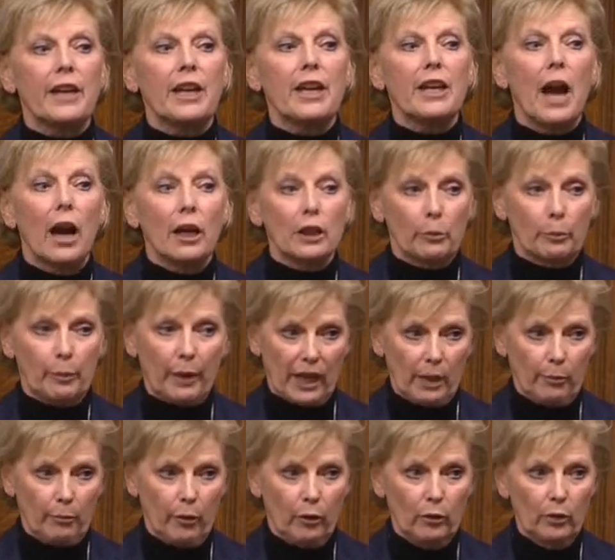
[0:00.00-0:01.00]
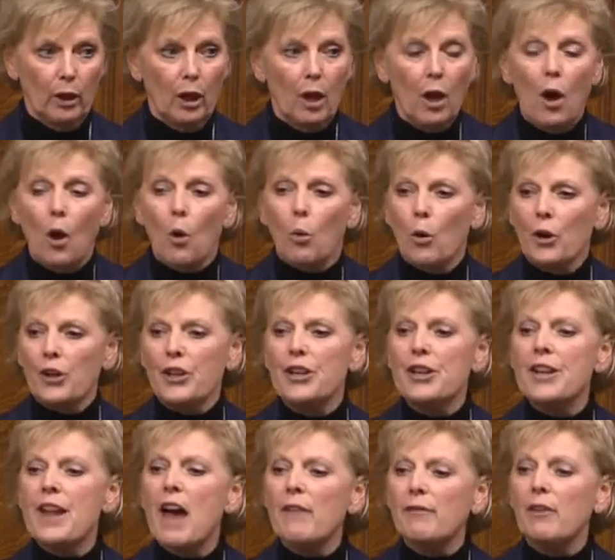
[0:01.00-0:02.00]
the young people, would
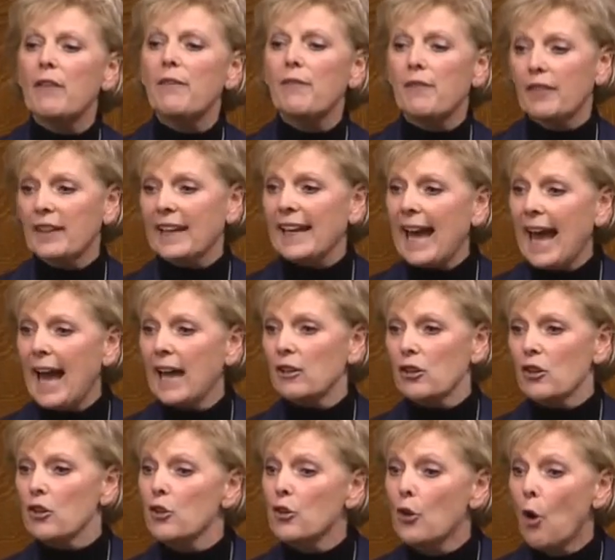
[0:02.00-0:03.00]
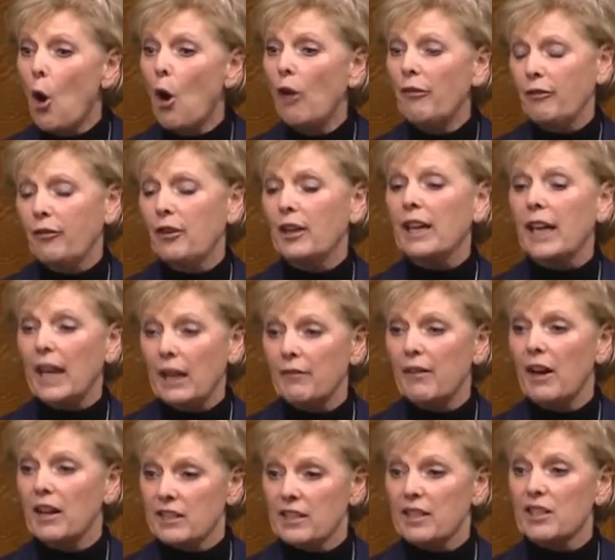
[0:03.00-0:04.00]
never forget nor
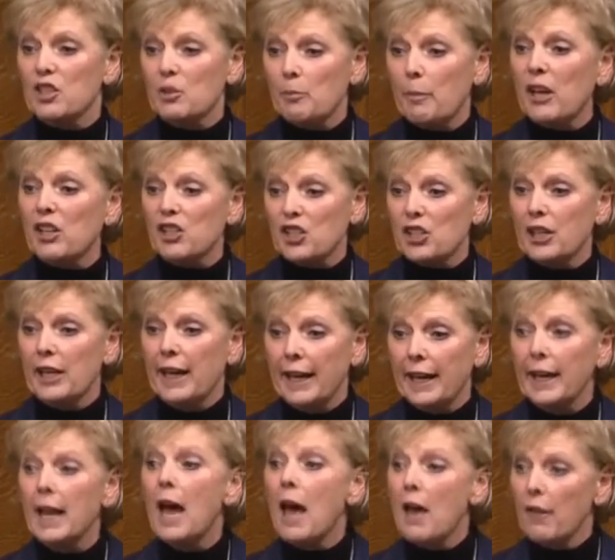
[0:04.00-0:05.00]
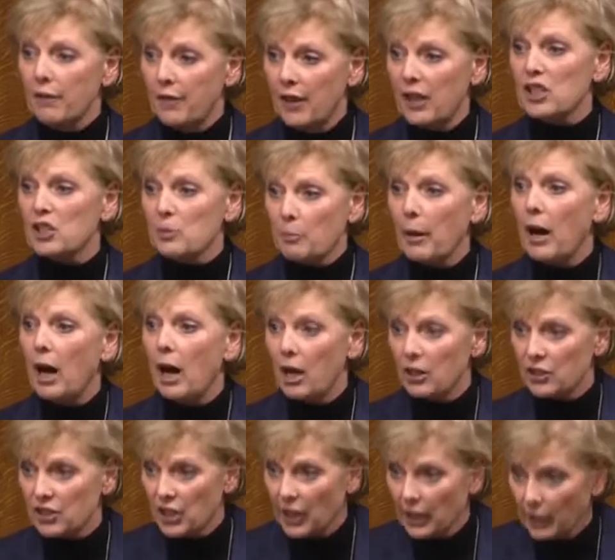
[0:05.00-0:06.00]
forgive us, especially this
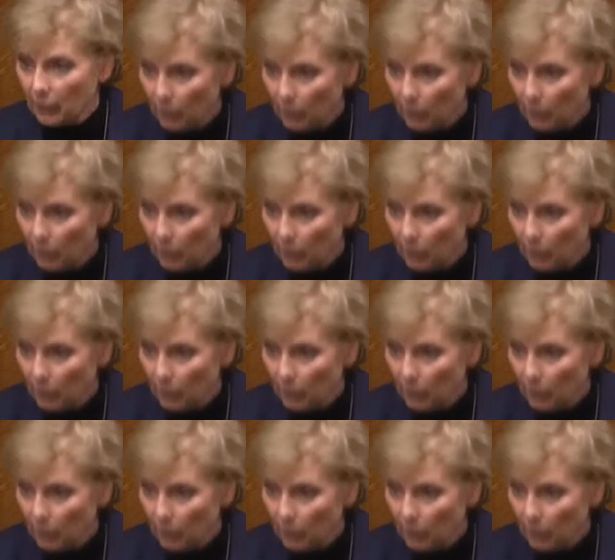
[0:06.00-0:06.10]
party.